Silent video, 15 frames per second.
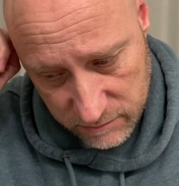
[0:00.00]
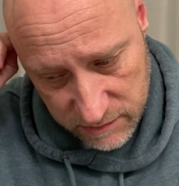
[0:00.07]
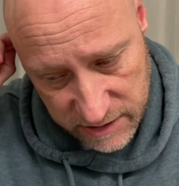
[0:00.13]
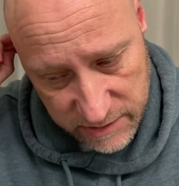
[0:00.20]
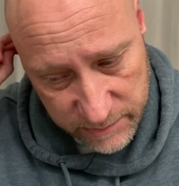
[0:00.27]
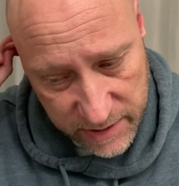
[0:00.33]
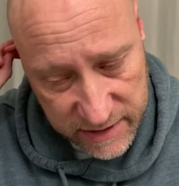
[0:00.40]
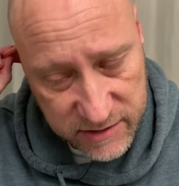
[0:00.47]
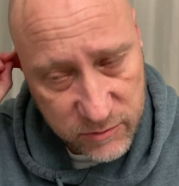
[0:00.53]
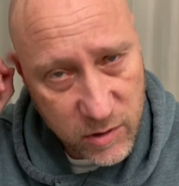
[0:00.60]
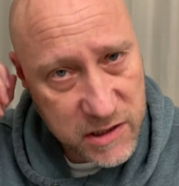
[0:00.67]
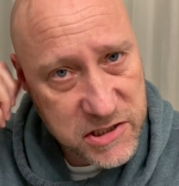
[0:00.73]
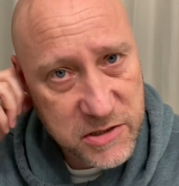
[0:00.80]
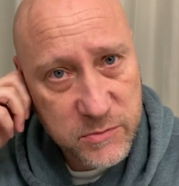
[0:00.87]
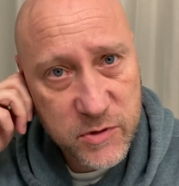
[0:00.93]
get back to
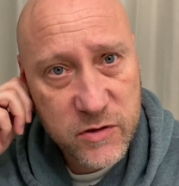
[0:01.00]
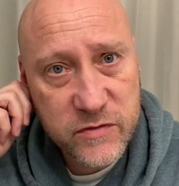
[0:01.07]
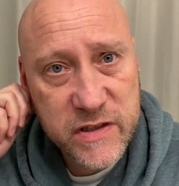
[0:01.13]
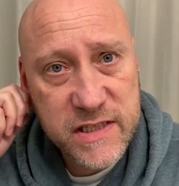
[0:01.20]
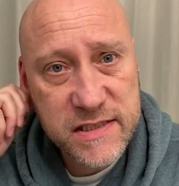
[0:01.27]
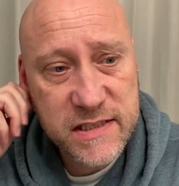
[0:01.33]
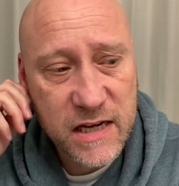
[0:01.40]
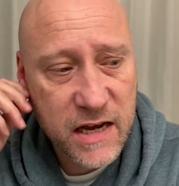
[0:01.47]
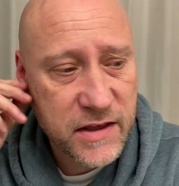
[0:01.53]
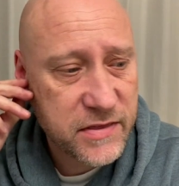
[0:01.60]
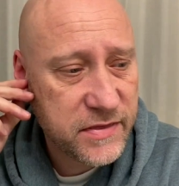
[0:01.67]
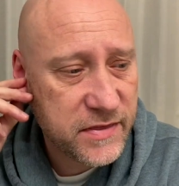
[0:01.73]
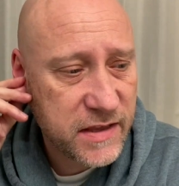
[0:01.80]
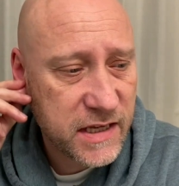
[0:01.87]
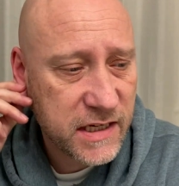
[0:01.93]
watching movies. I
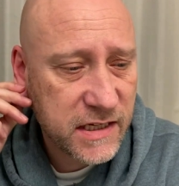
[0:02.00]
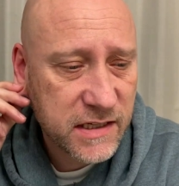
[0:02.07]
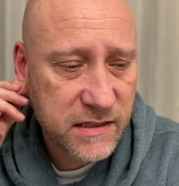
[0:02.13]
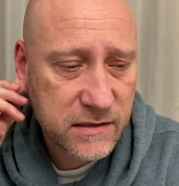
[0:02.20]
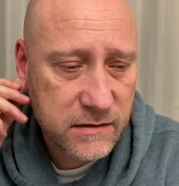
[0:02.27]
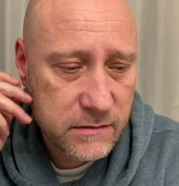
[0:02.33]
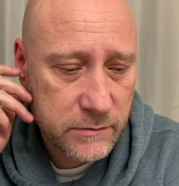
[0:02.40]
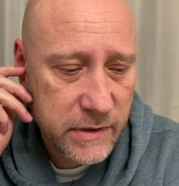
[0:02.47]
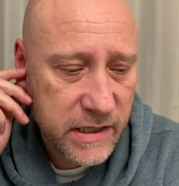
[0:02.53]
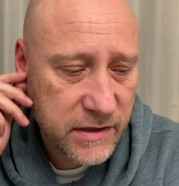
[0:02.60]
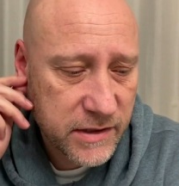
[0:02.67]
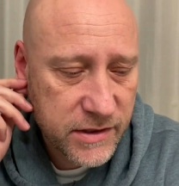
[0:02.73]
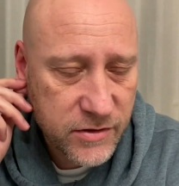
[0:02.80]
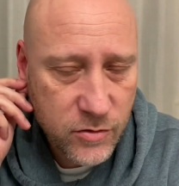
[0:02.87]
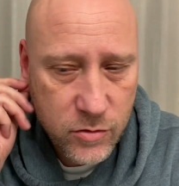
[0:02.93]
think me and
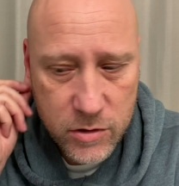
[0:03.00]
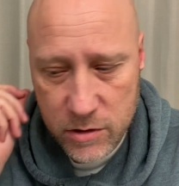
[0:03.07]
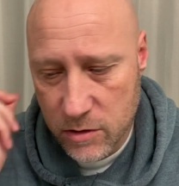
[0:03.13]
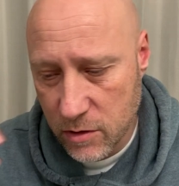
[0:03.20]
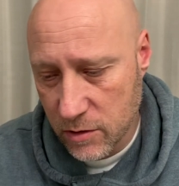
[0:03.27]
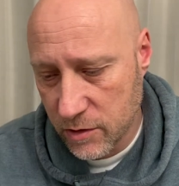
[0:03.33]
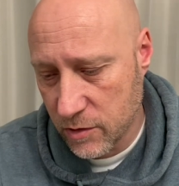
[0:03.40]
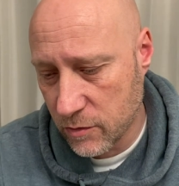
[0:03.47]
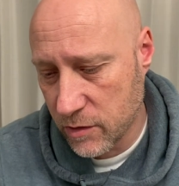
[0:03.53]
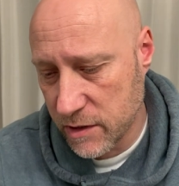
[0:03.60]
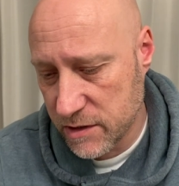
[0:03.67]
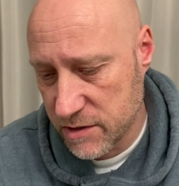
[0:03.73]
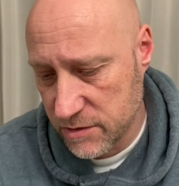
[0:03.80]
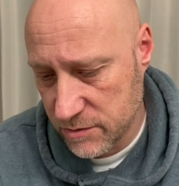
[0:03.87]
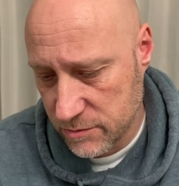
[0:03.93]
Thor are
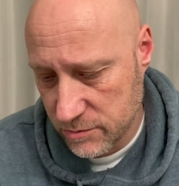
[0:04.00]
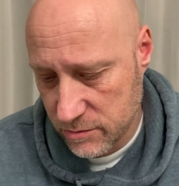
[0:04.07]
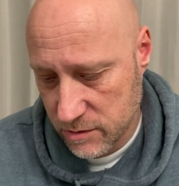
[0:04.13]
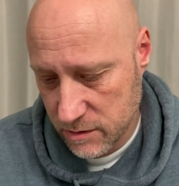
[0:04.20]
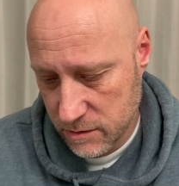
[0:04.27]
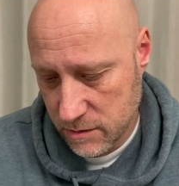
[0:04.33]
going to